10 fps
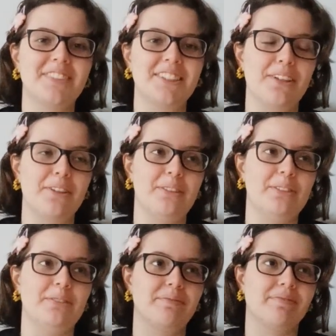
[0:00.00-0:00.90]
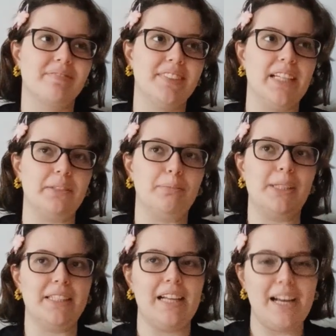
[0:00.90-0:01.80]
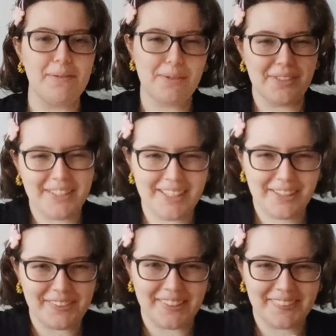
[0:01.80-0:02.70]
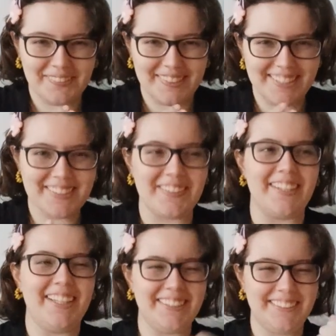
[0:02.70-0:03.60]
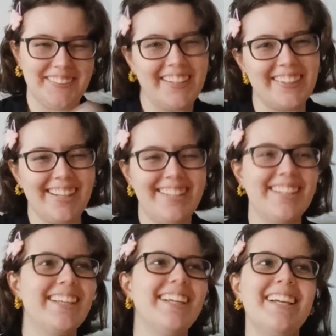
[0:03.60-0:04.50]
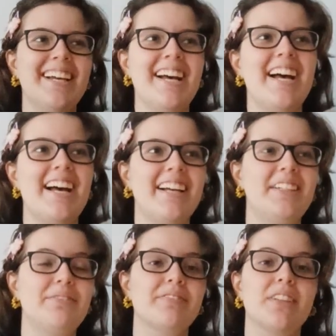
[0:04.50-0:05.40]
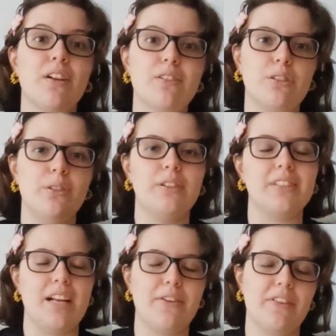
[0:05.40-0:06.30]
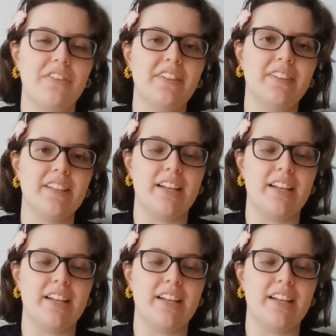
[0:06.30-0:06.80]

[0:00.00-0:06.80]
So, yeah, but I'm continuing with this one, I swear it. Also, another thing